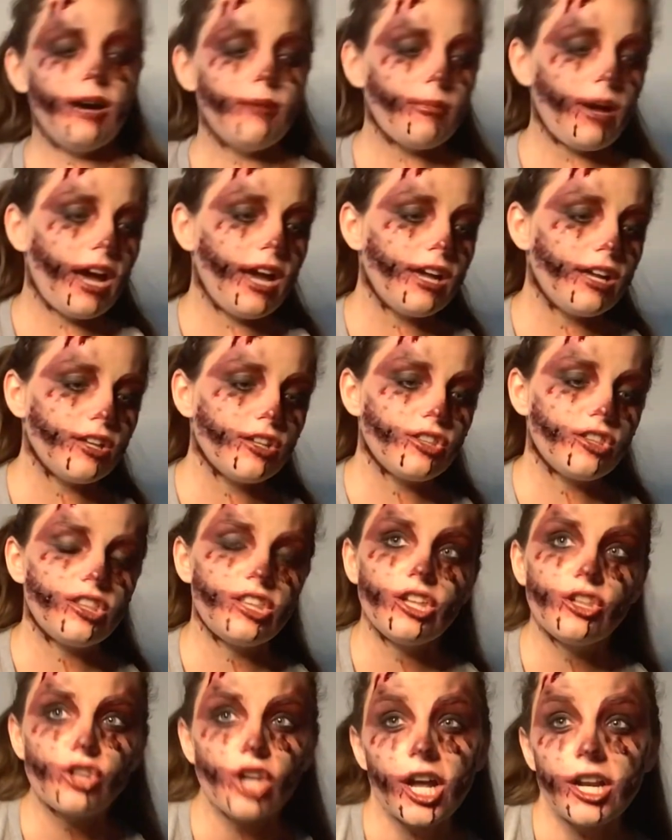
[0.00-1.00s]

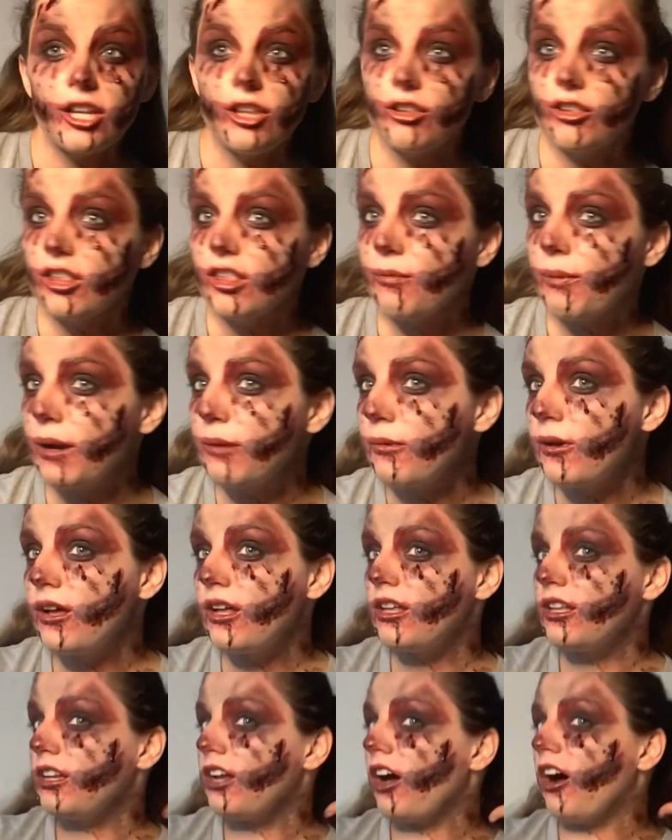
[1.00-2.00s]
I did try to use the
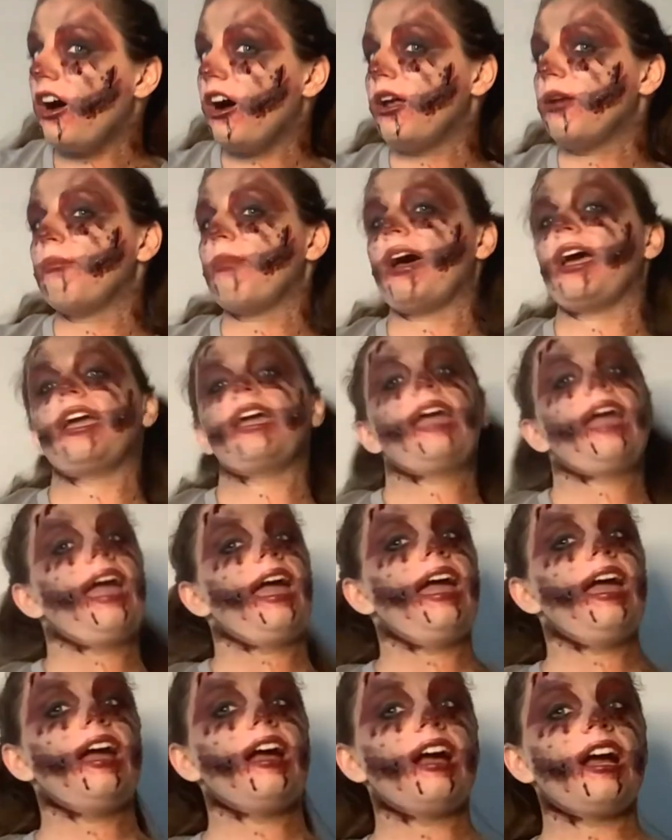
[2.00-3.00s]
spray blood on my
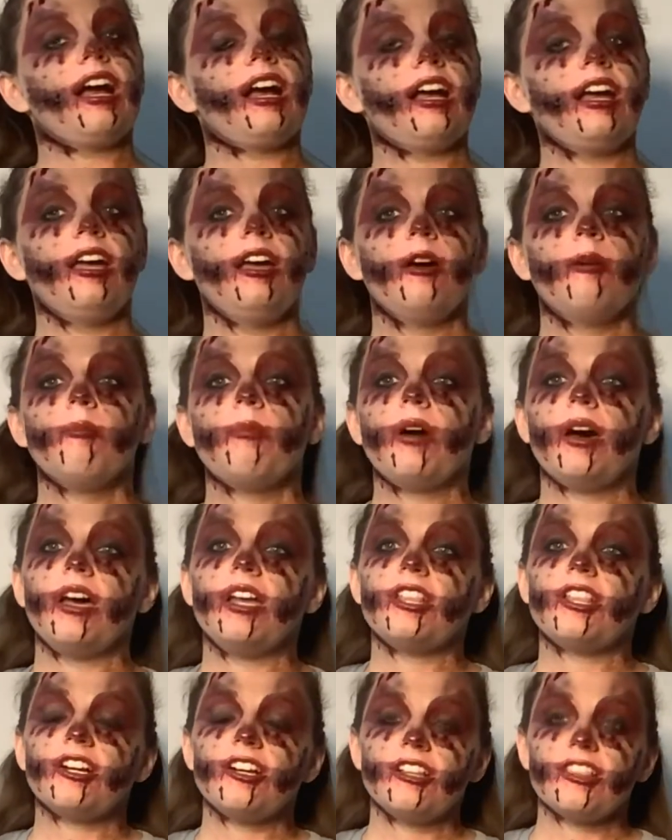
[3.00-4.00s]
hair,
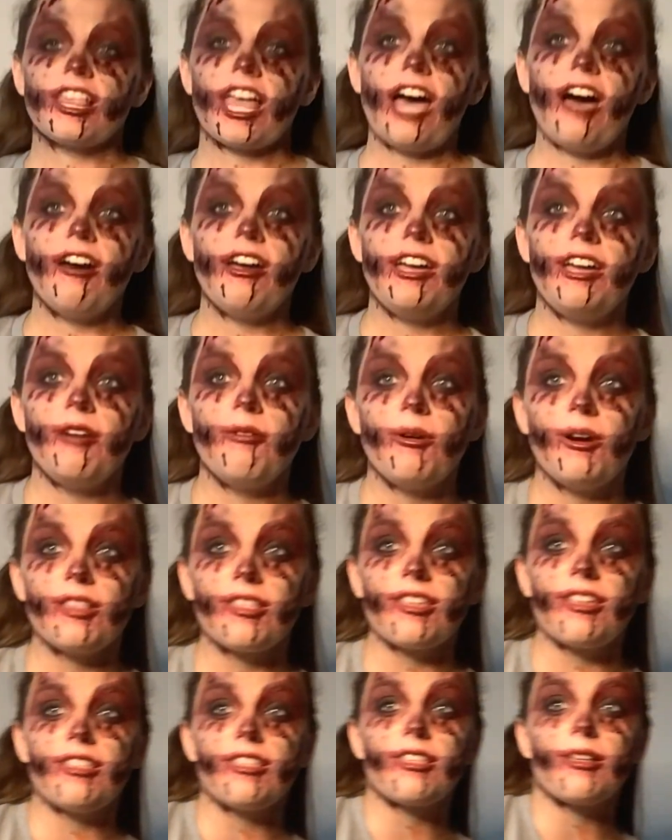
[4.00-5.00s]
but turns out
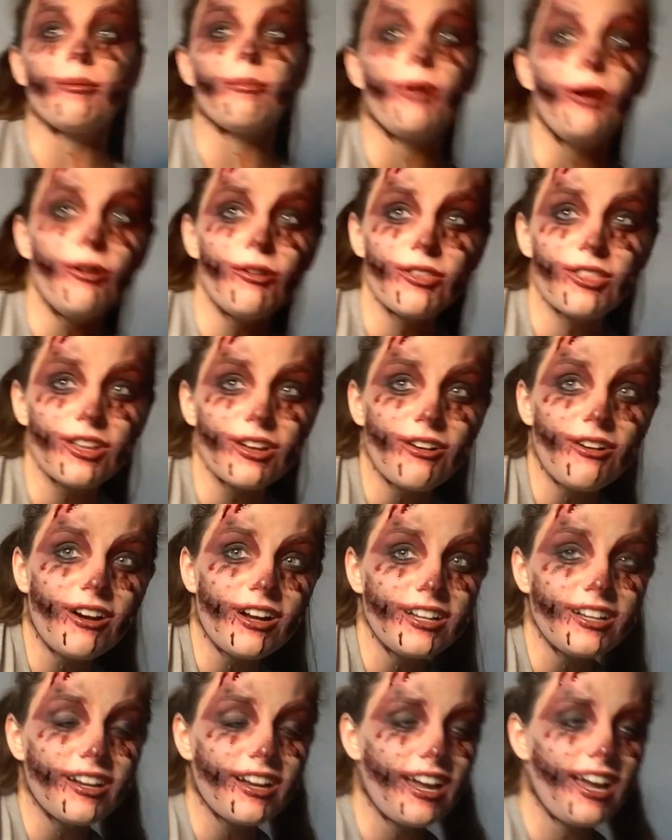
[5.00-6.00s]
it wasn't supposed
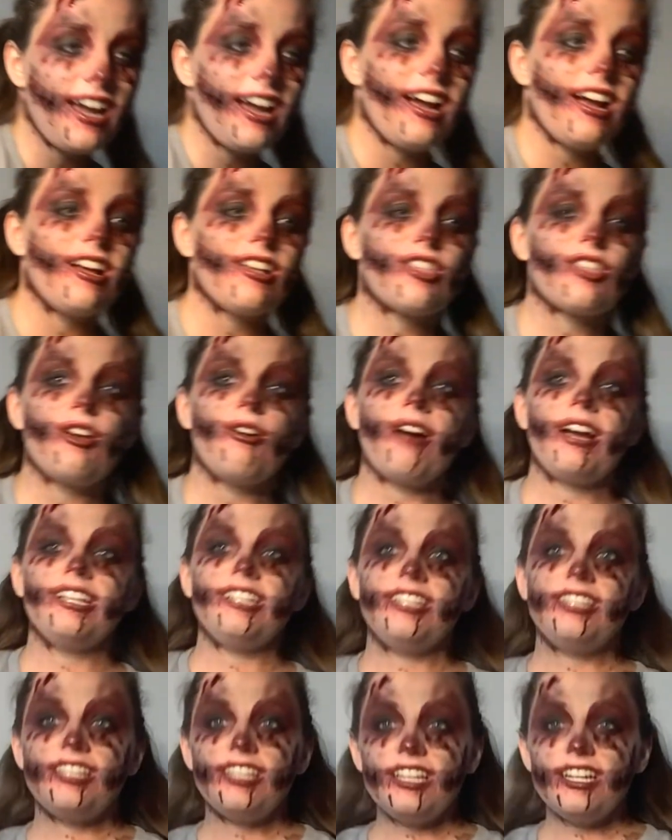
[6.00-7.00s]
to go on your hair,
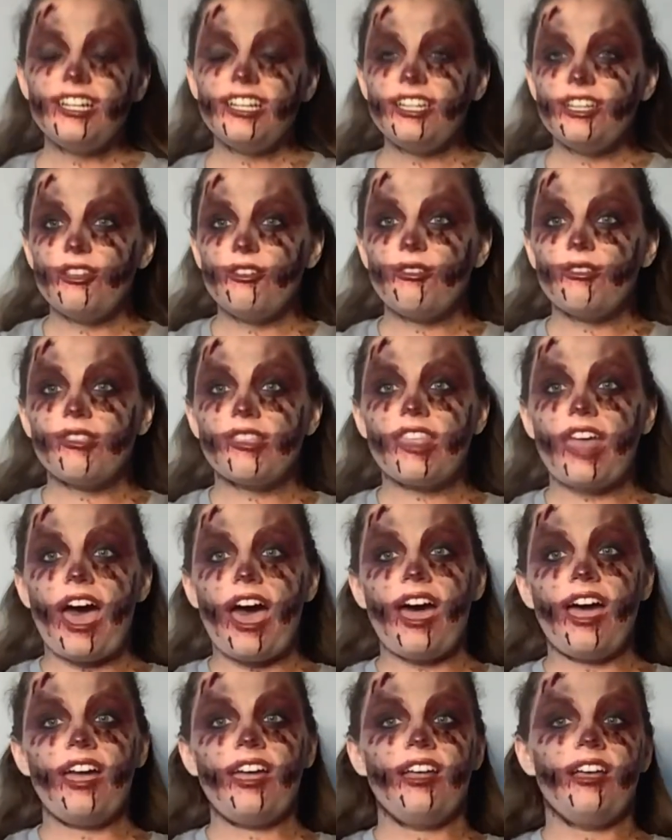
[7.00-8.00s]
so I didn't
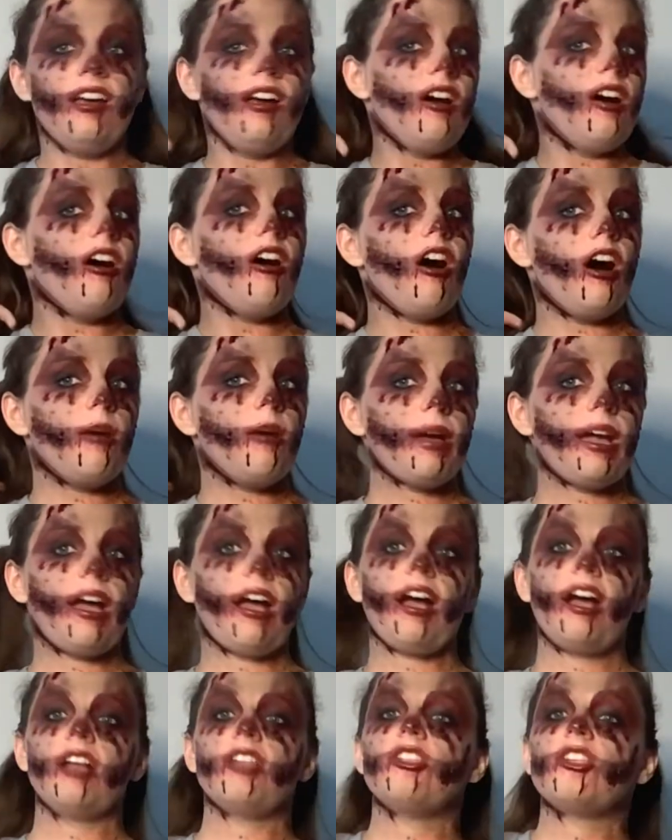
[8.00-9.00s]
use that
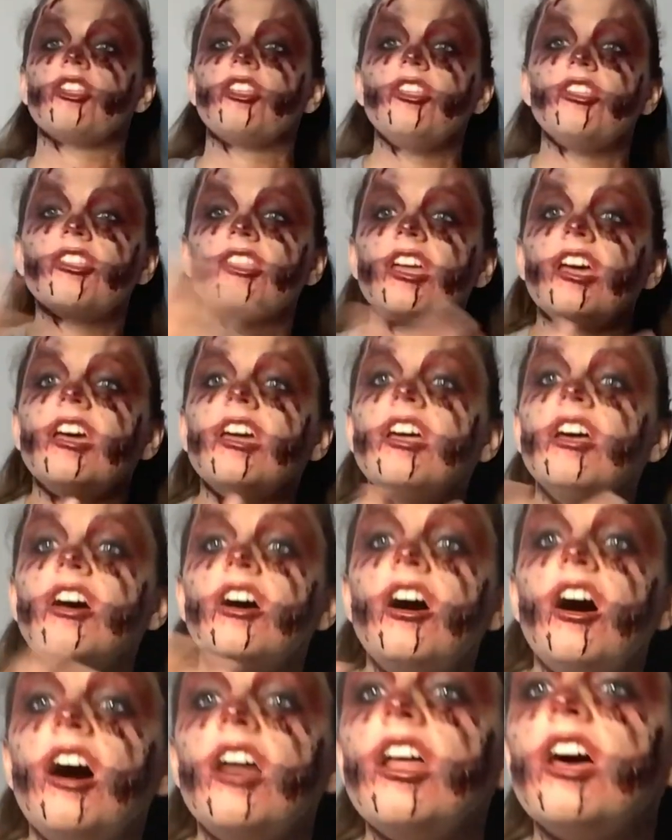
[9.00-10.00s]
on my hair. I just used
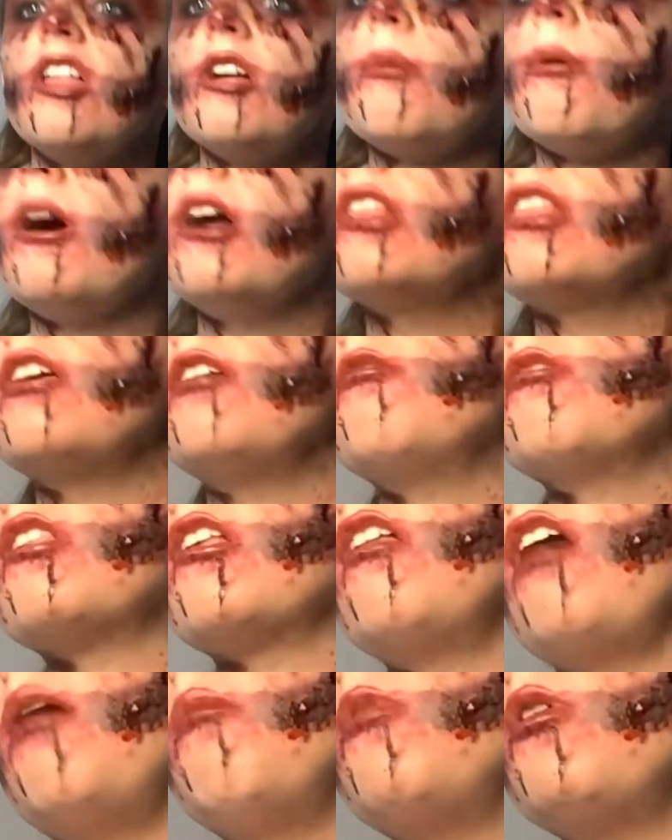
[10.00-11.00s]
it on other
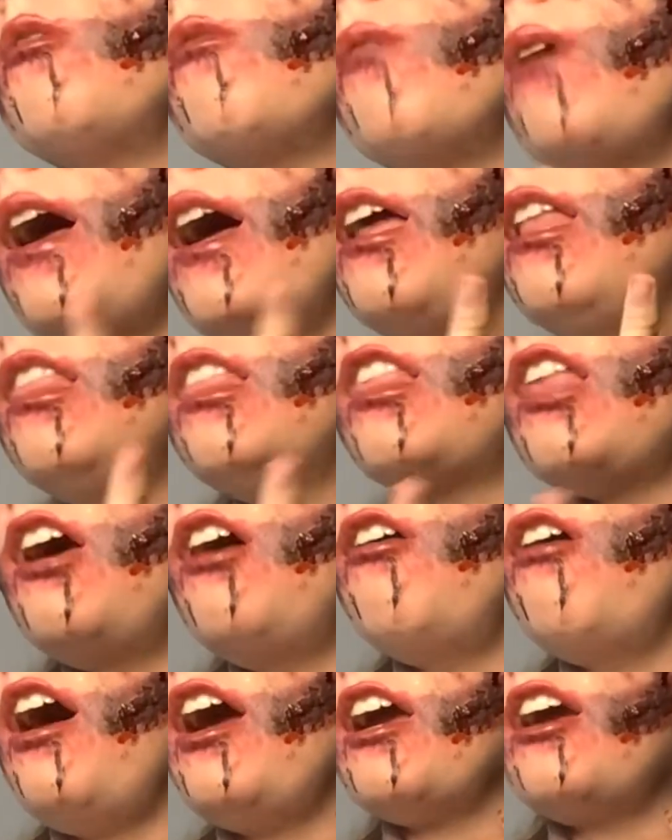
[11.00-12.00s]
parts, and it was a lot more
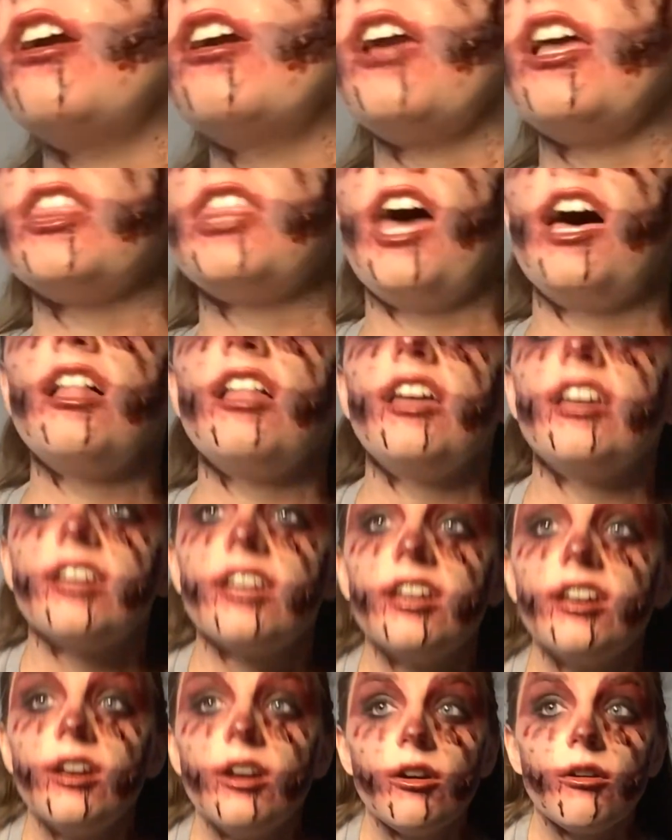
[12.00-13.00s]
red, so I could get
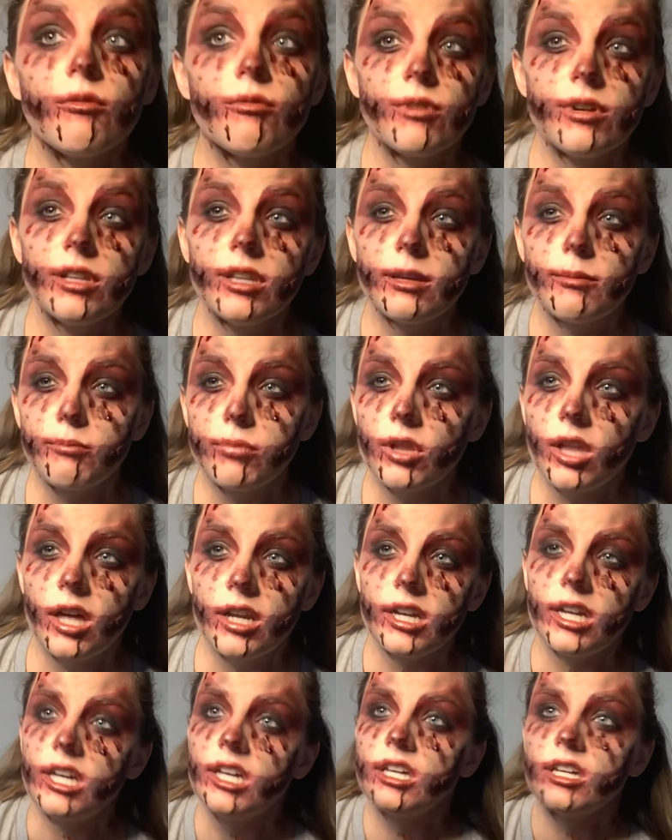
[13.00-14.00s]
that like really
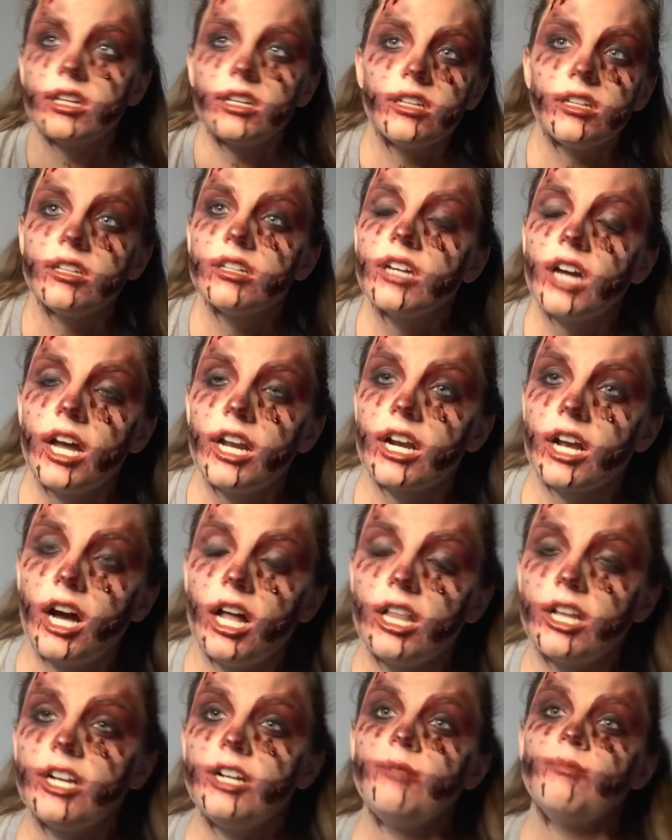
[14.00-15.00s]
bloody
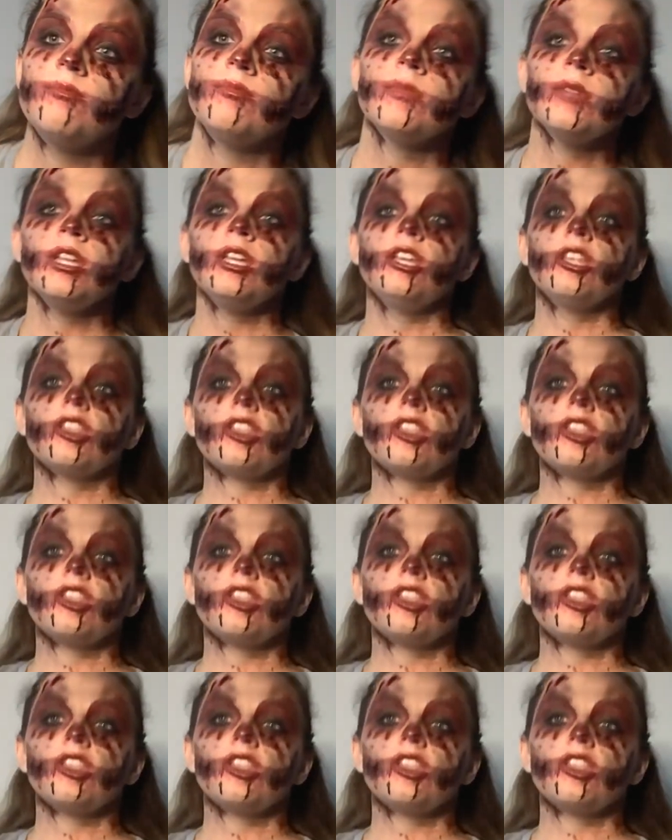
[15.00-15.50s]
kind of color.